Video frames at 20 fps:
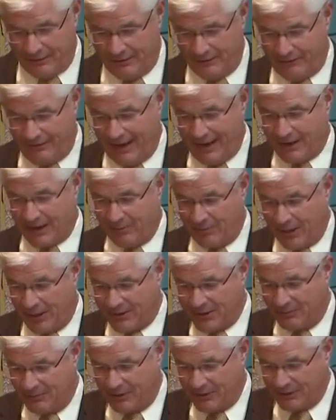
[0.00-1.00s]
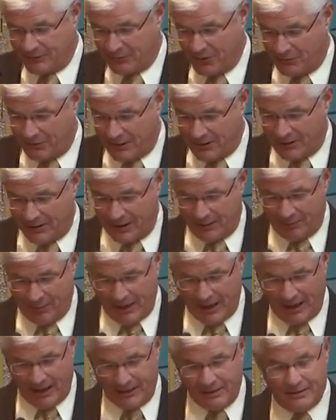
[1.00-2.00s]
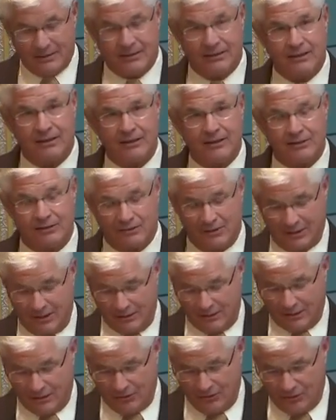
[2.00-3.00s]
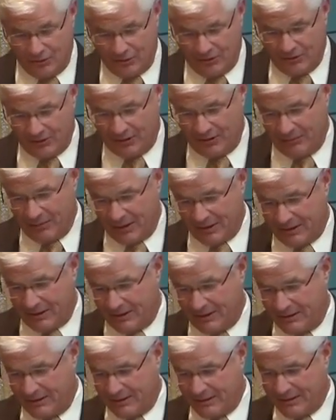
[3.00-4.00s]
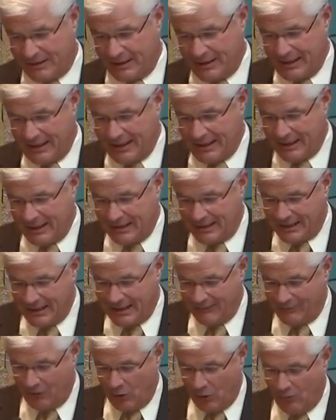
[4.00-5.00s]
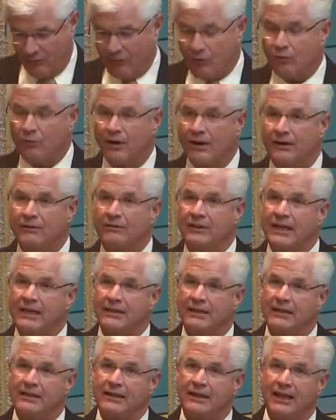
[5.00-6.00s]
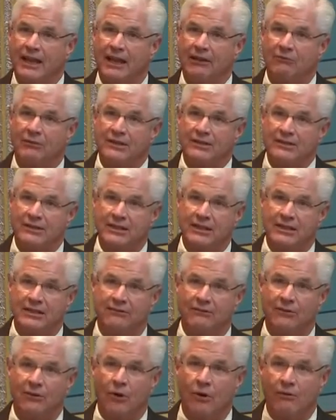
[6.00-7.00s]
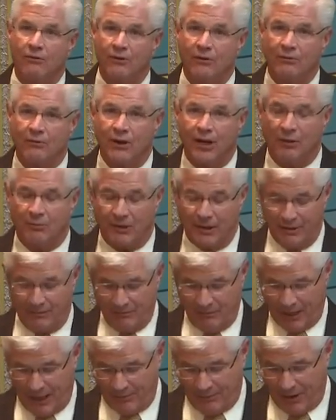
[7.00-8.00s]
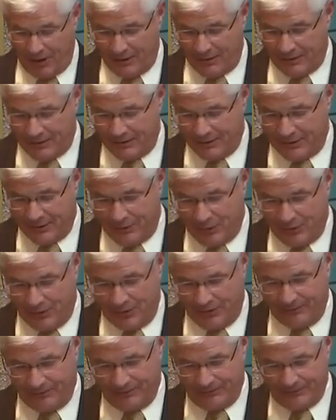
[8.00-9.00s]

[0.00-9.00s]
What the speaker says: In fact, the budget bills we recently passed to assist schools and businesses in need of needed and received overwhelming bipartisan support.